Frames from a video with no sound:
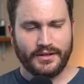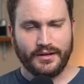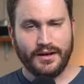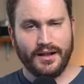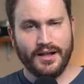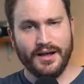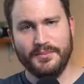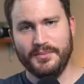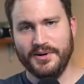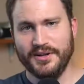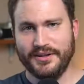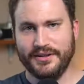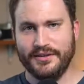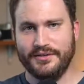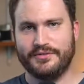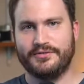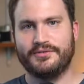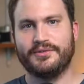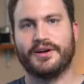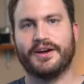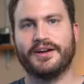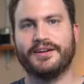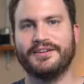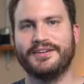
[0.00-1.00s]
I'm going to get a
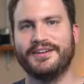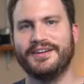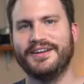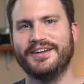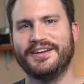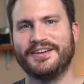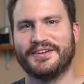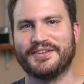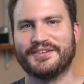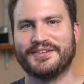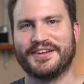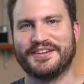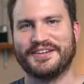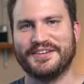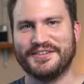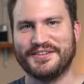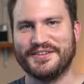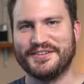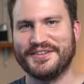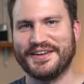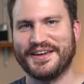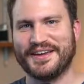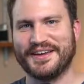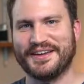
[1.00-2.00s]
drink because I need
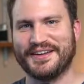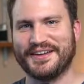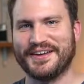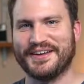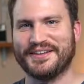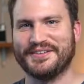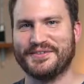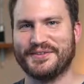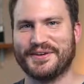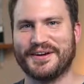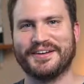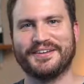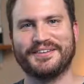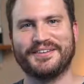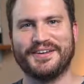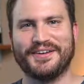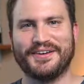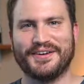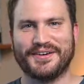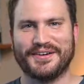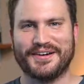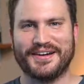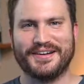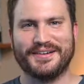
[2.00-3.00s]
to take drinks
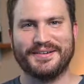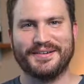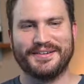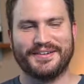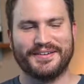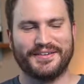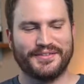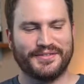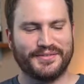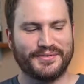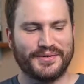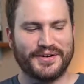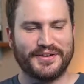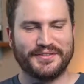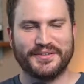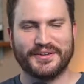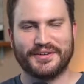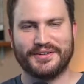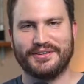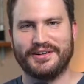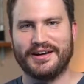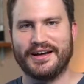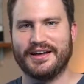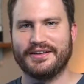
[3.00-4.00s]
here throughout the
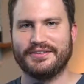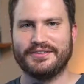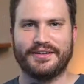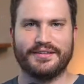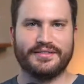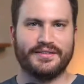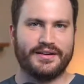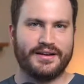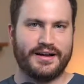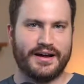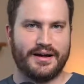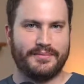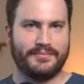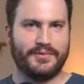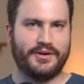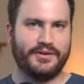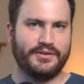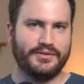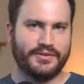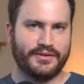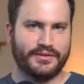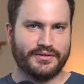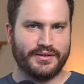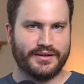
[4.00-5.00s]
class. And then I'm
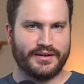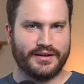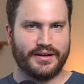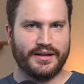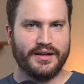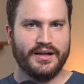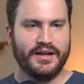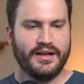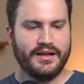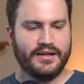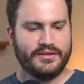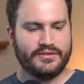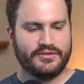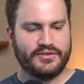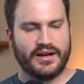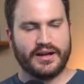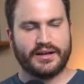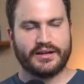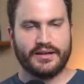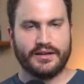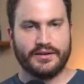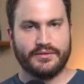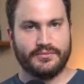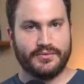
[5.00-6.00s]
also going to
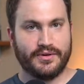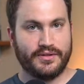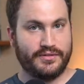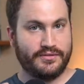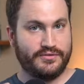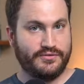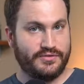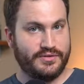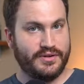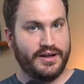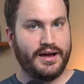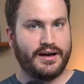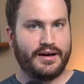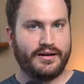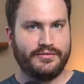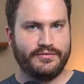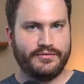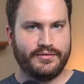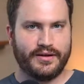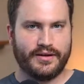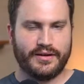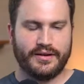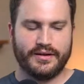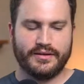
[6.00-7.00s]
check in with
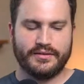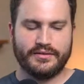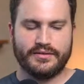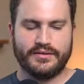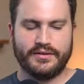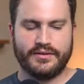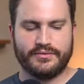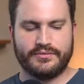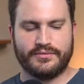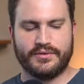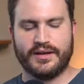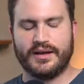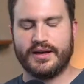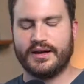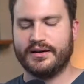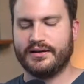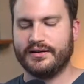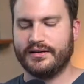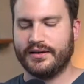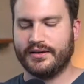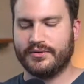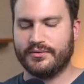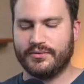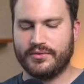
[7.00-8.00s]
Jeff and see if we had
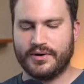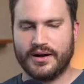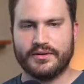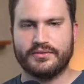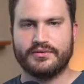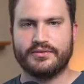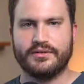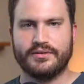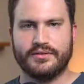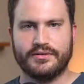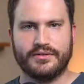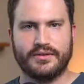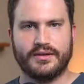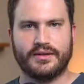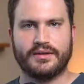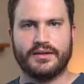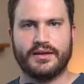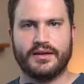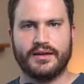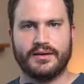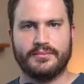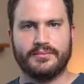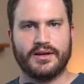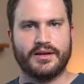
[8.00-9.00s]
any questions that
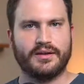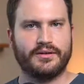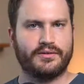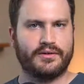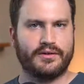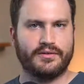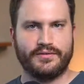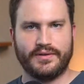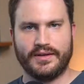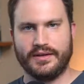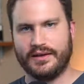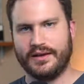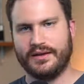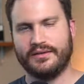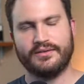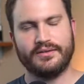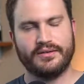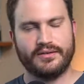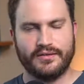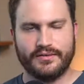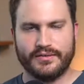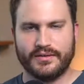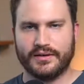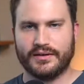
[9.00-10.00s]
came in, or if he has
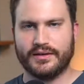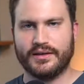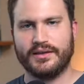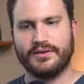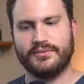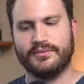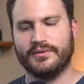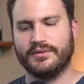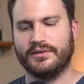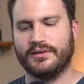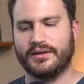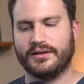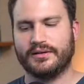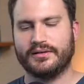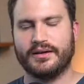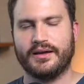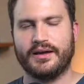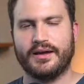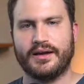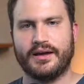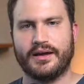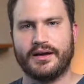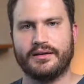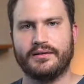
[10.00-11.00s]
anything he would like to
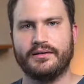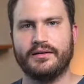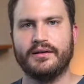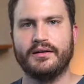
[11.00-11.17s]
add.